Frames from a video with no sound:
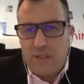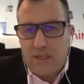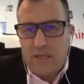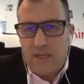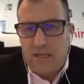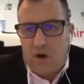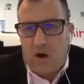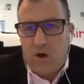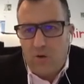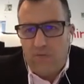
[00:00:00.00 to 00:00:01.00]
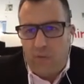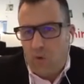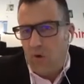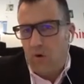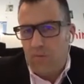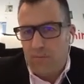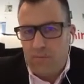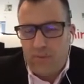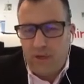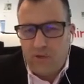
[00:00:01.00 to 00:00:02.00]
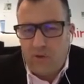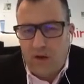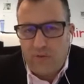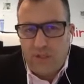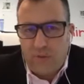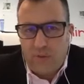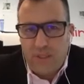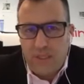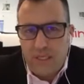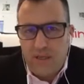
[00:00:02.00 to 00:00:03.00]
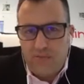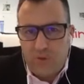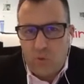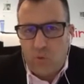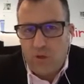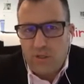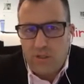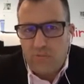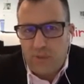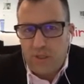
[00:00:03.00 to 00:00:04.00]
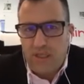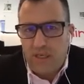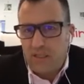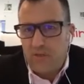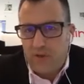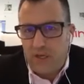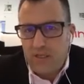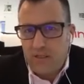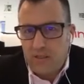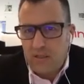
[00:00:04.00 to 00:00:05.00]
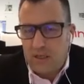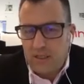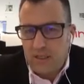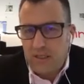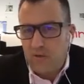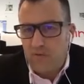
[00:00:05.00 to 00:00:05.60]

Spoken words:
there are four main drivers that we see towards building electrification and digitalization.